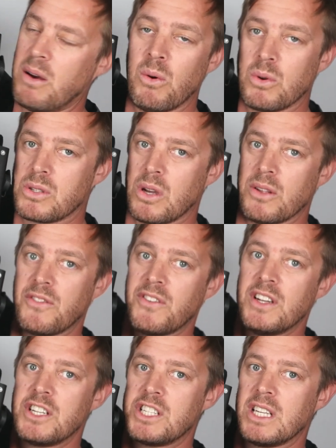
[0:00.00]
Also the
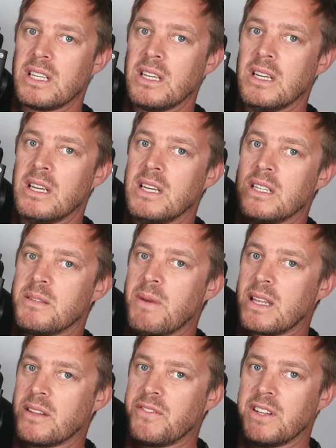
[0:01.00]
finishing, to
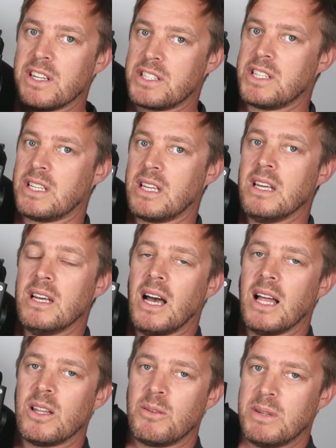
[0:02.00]
make the finishing
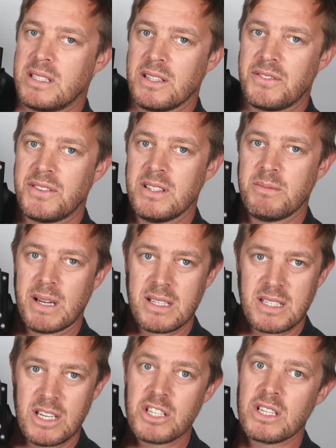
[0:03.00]
a little bit different, but
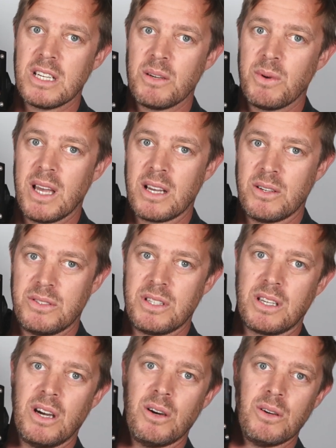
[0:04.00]
essentially we are good
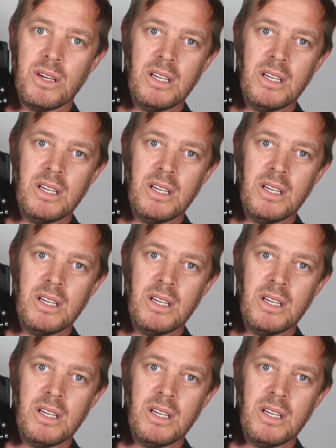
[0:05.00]
to go.